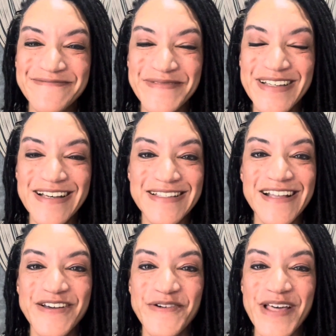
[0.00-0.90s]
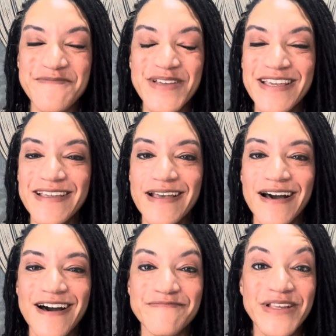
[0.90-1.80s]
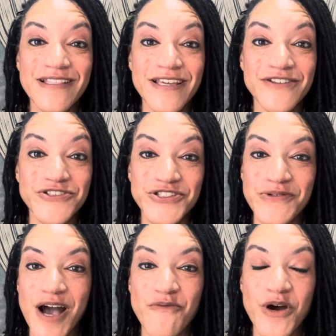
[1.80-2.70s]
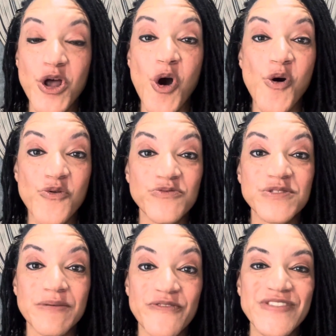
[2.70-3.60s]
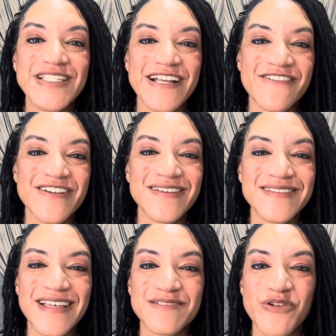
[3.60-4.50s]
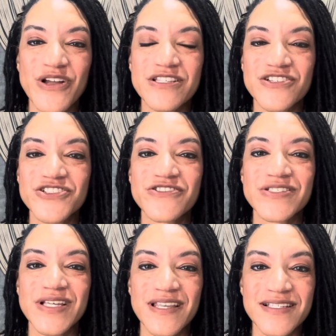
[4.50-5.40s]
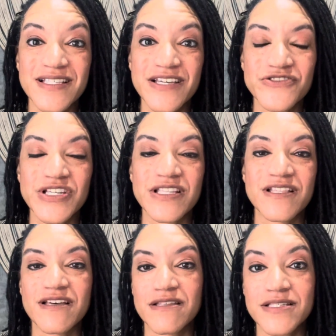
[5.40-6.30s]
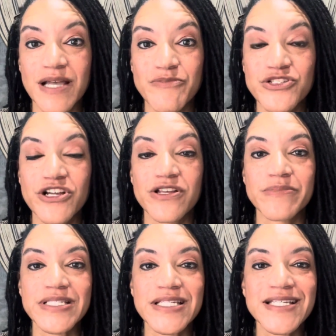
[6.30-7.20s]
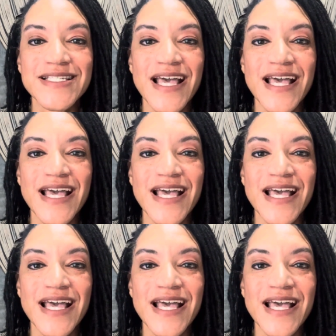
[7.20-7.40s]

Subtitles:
because I know that many leaders do not want to own some of these areas as practitioners and as leaders in the cybersecurity business.